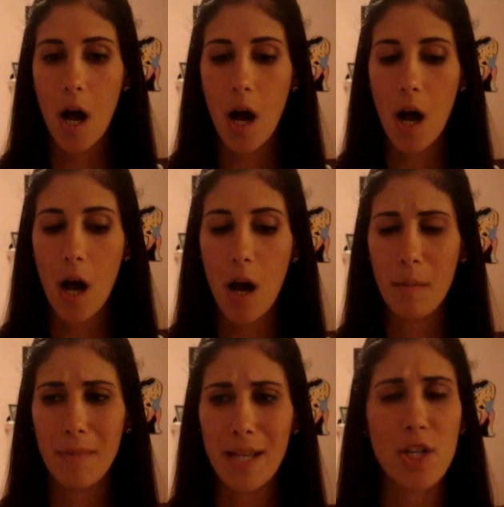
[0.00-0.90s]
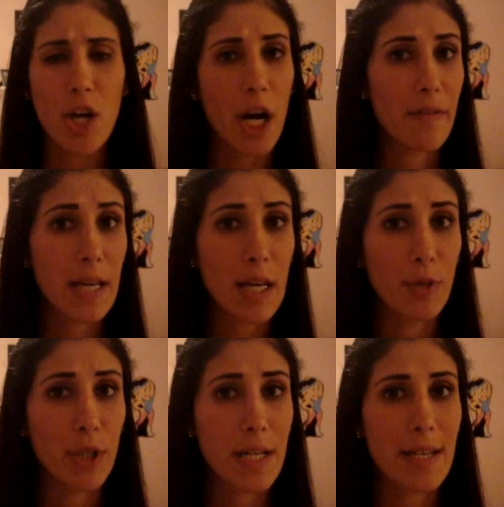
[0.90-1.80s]
And sorry if I
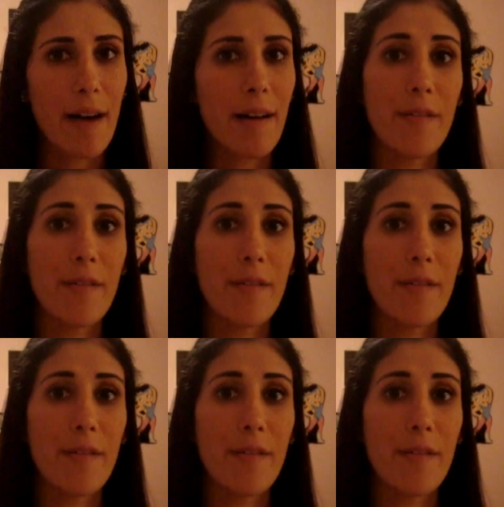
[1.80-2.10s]
keep looking down.